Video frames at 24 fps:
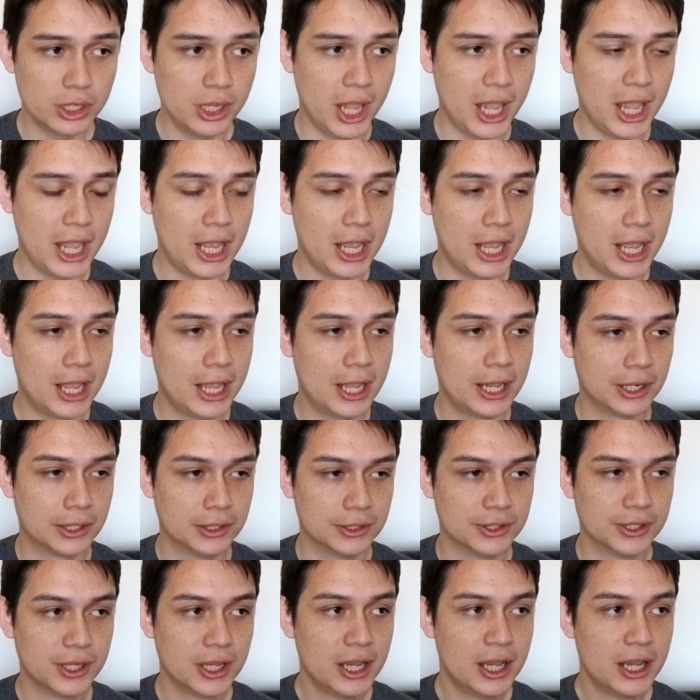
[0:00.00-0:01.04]

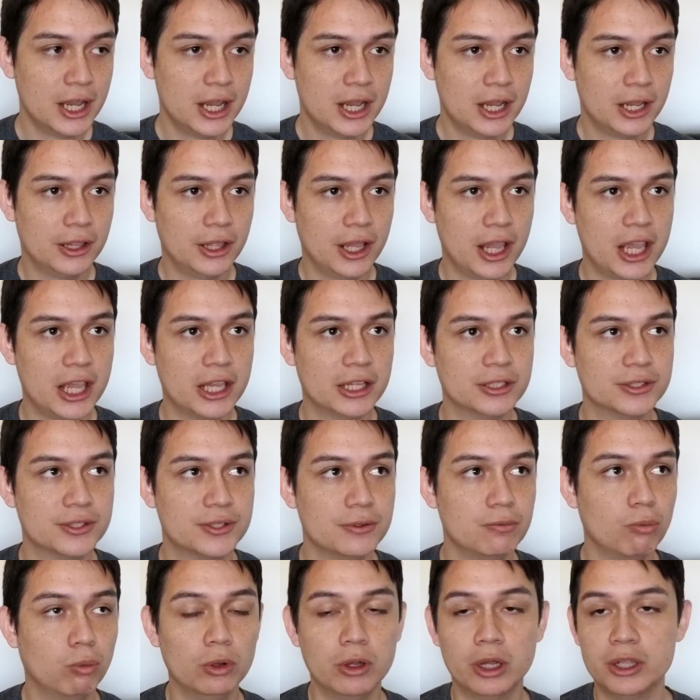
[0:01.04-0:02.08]
And it
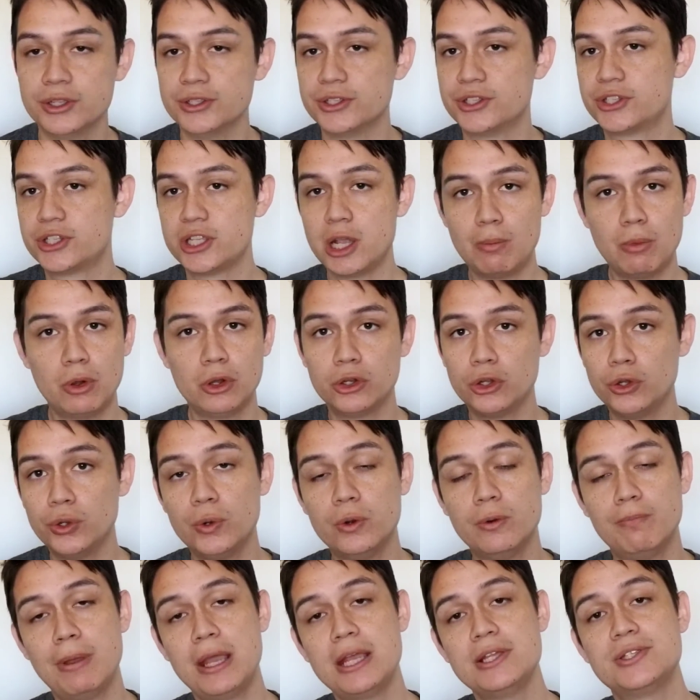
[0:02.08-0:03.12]
was someone
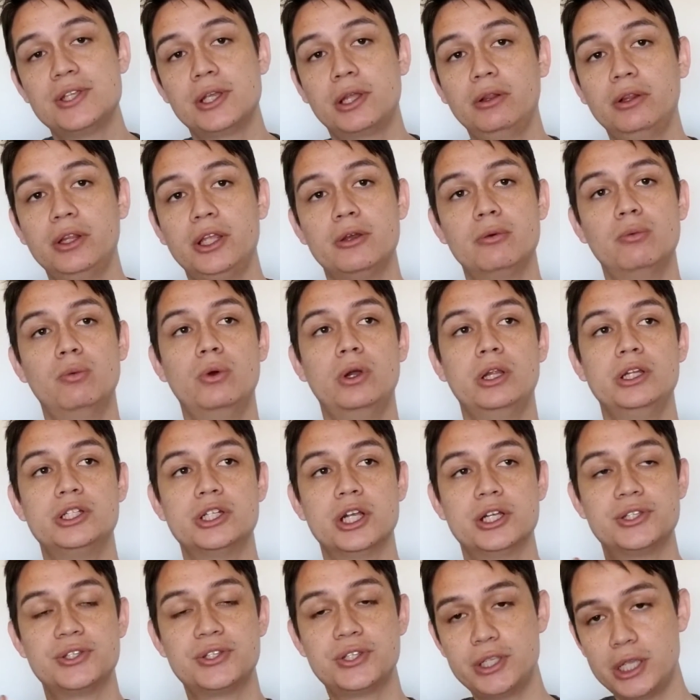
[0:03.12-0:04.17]
who basically would
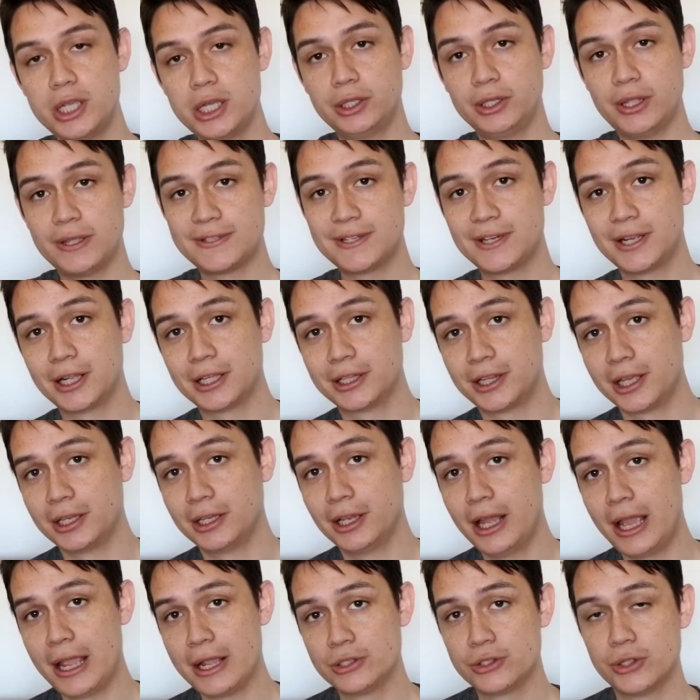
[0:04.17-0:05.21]
just see a listing that they'd
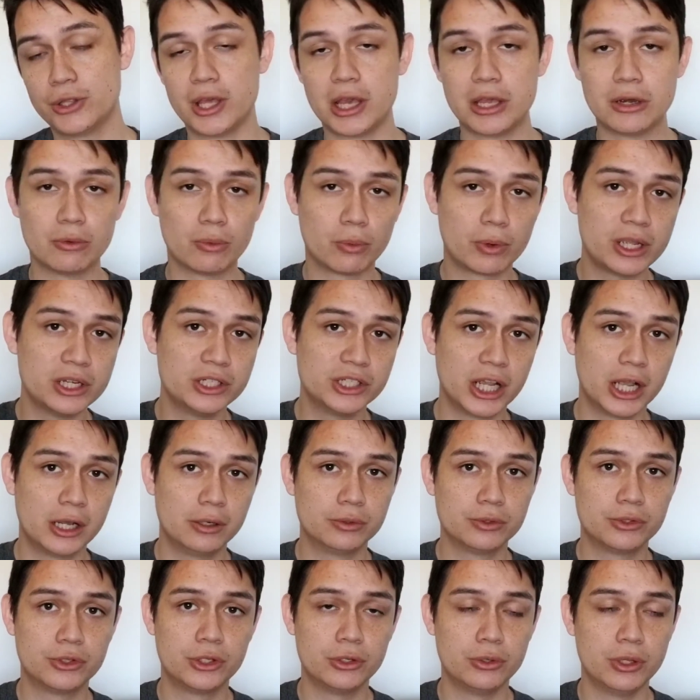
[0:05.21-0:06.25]
like, so they'd reach
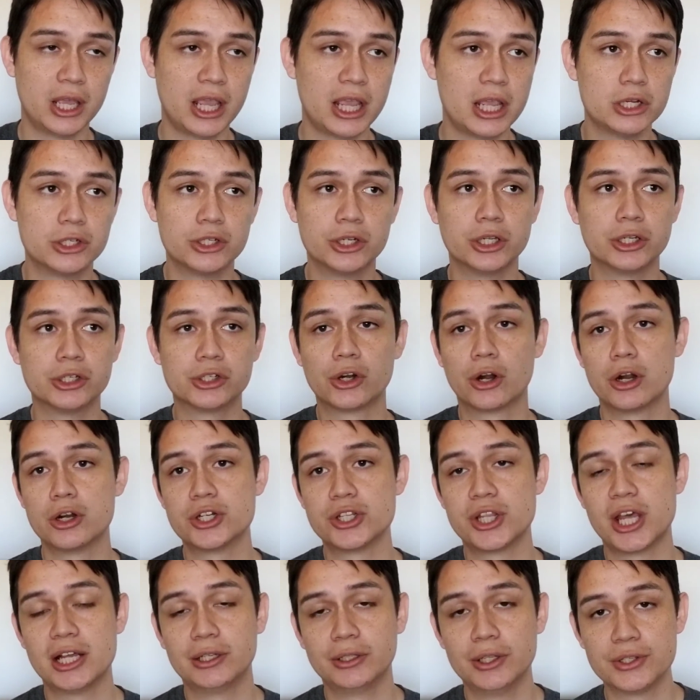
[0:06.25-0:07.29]
out to the agent in charge of
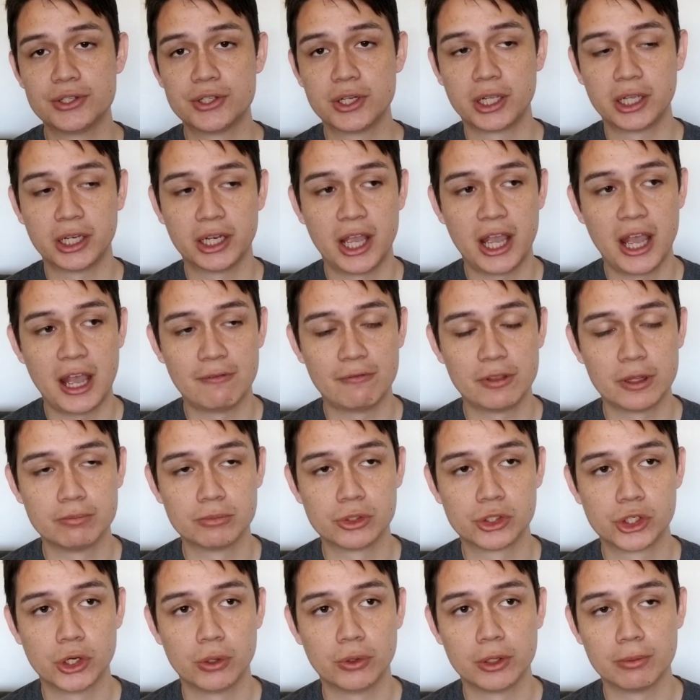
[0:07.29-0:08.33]
that listing and have them
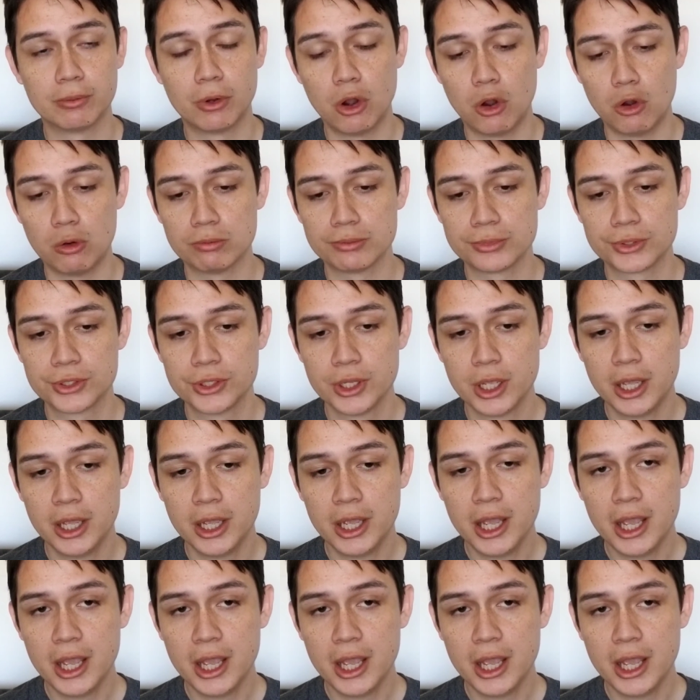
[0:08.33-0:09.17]
show them homes.